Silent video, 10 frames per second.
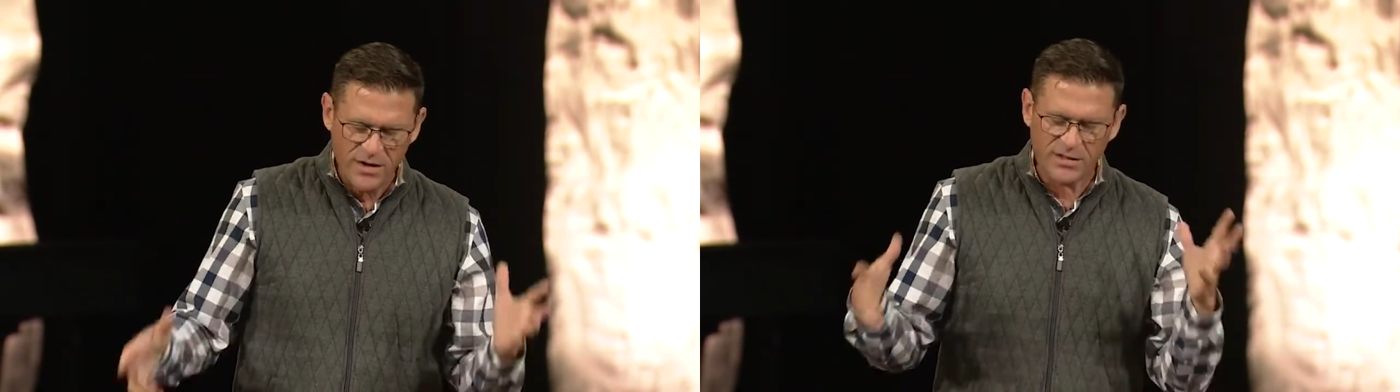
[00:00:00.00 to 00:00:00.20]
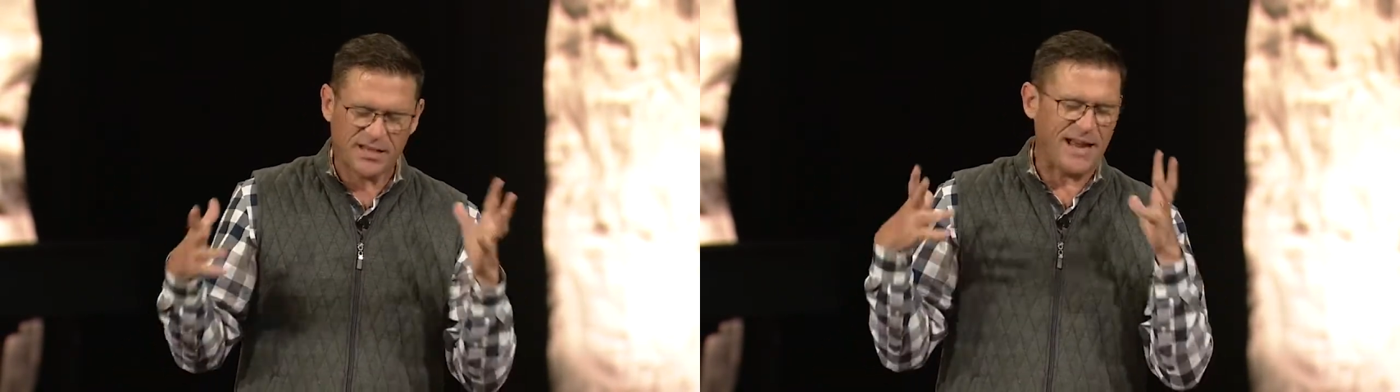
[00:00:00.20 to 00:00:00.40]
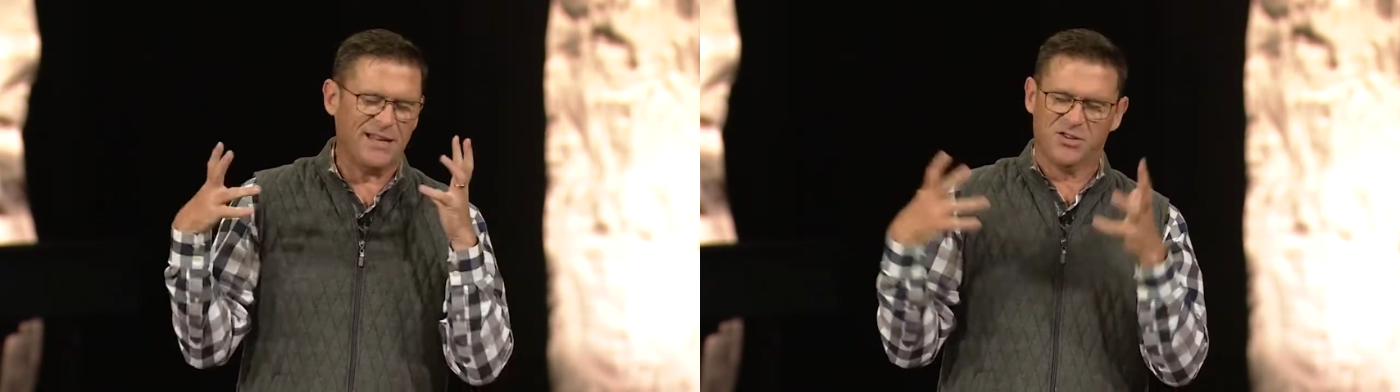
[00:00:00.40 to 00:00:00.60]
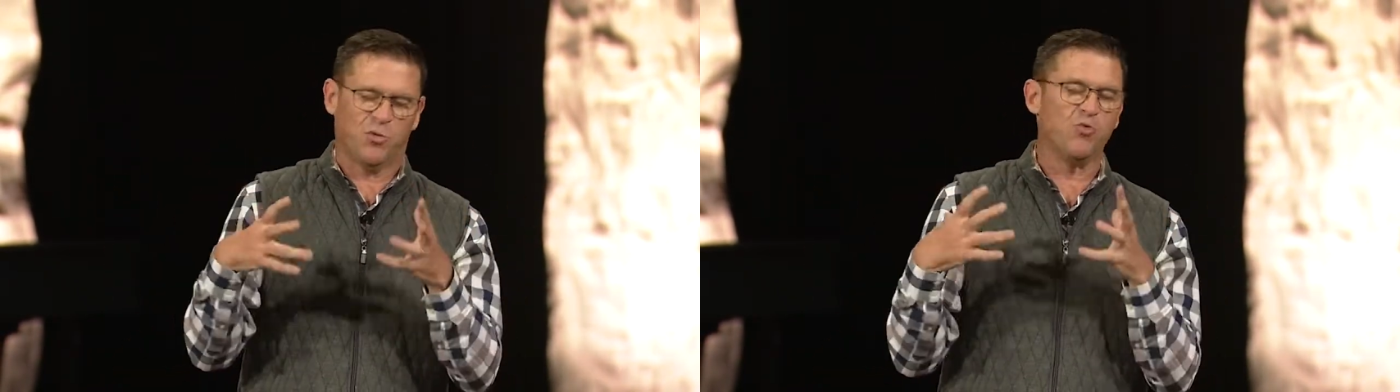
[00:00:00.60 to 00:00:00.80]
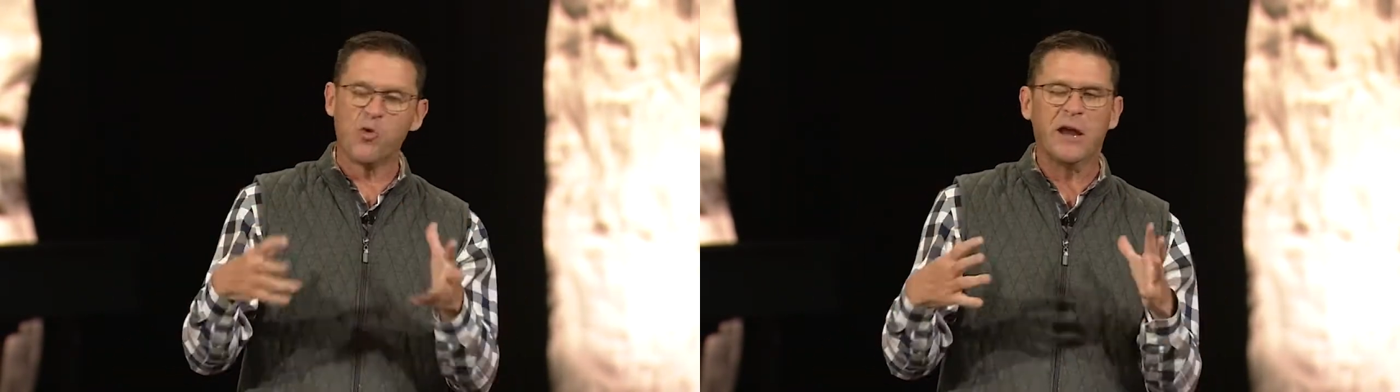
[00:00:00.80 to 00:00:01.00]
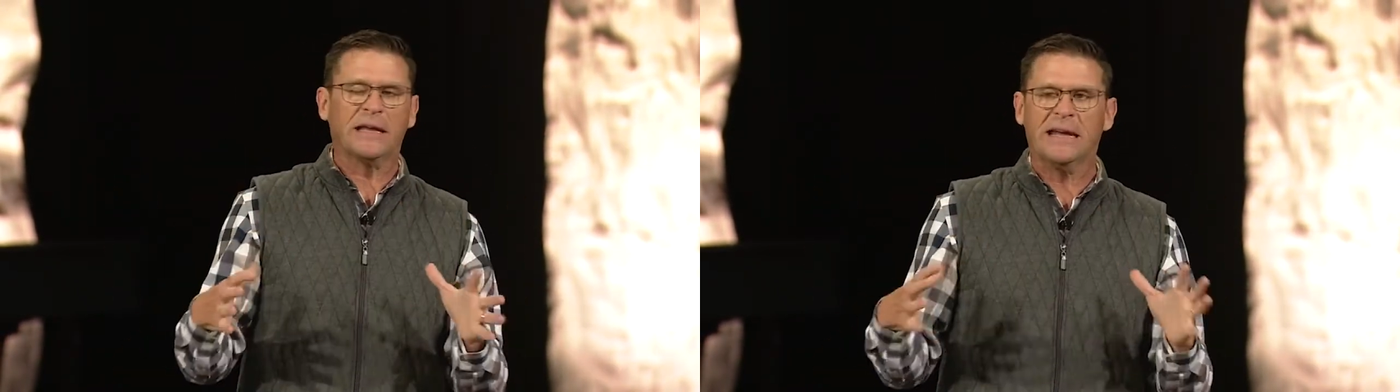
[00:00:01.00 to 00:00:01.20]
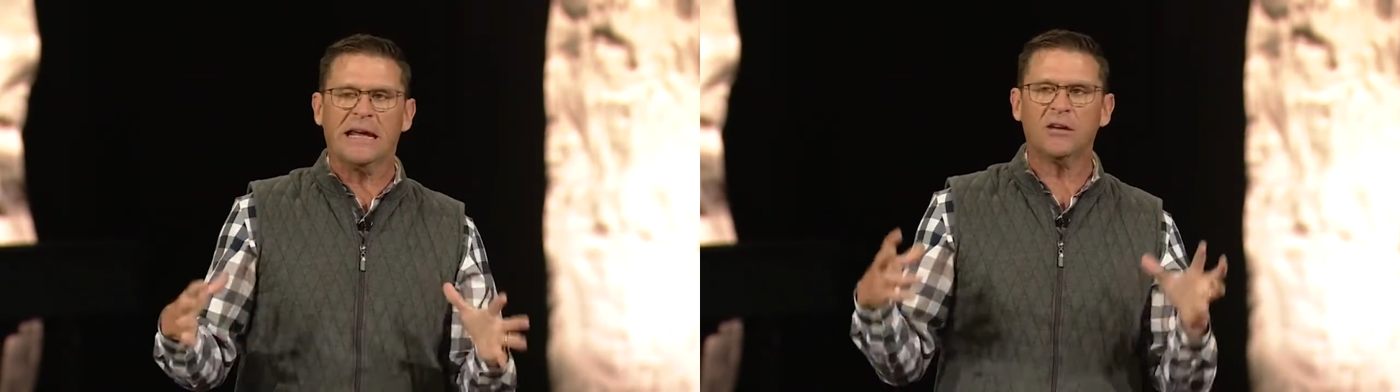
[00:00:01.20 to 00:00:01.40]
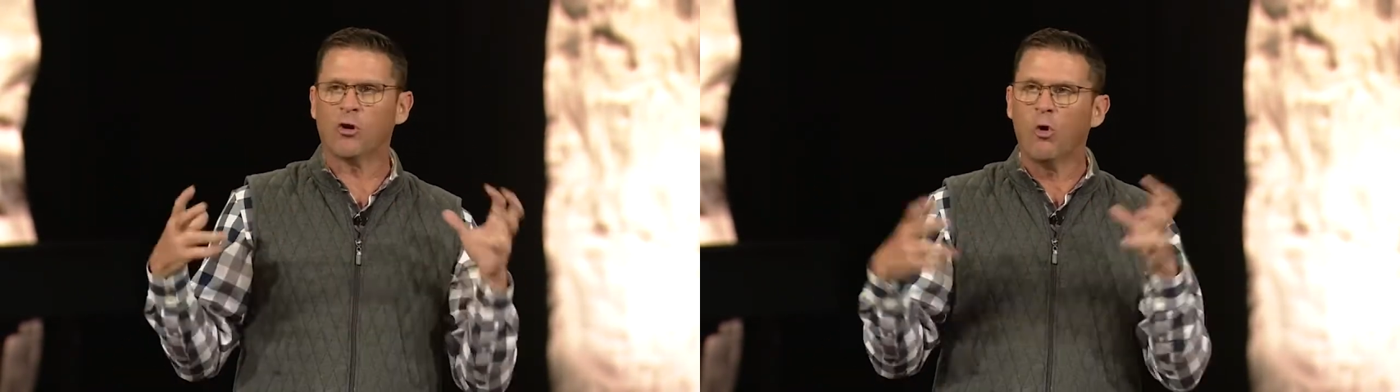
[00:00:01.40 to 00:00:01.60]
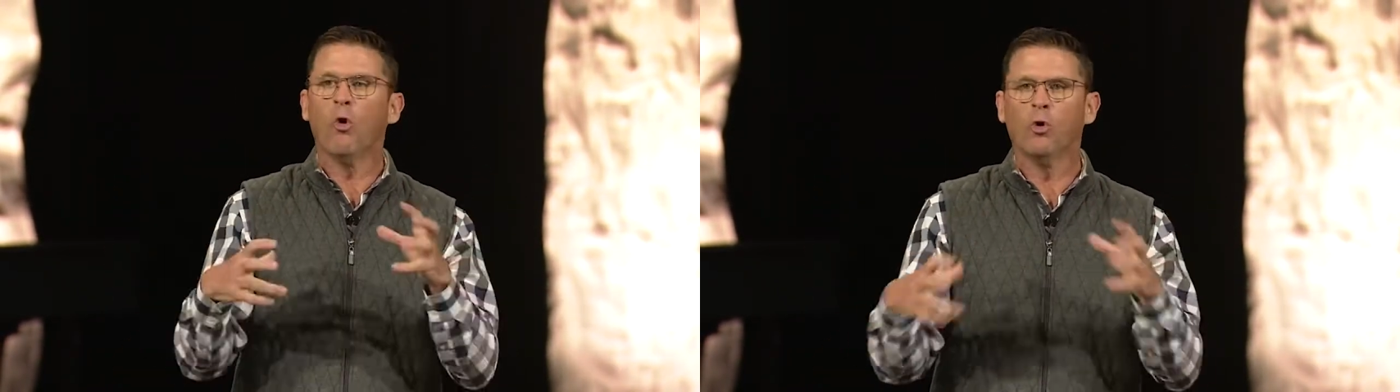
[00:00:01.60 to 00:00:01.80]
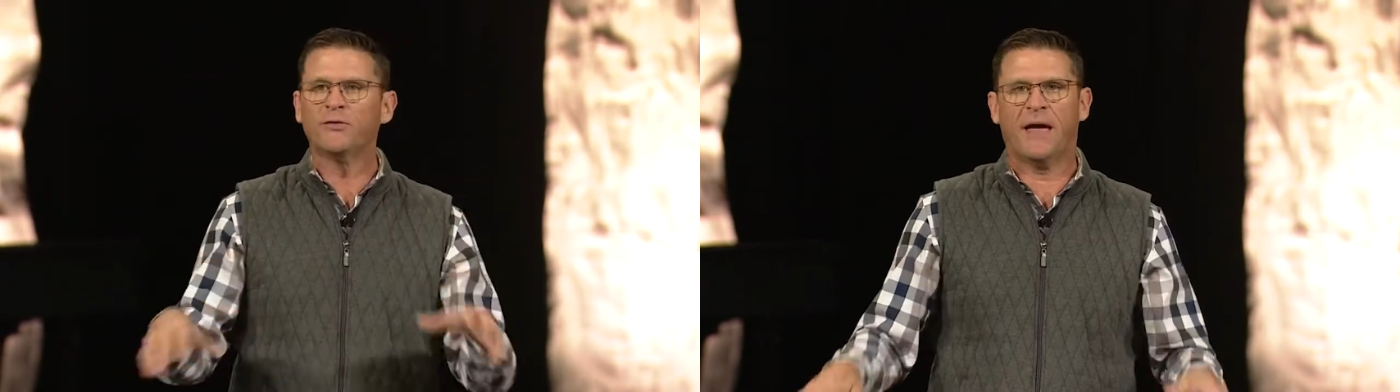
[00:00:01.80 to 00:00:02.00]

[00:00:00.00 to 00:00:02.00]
just had this really cool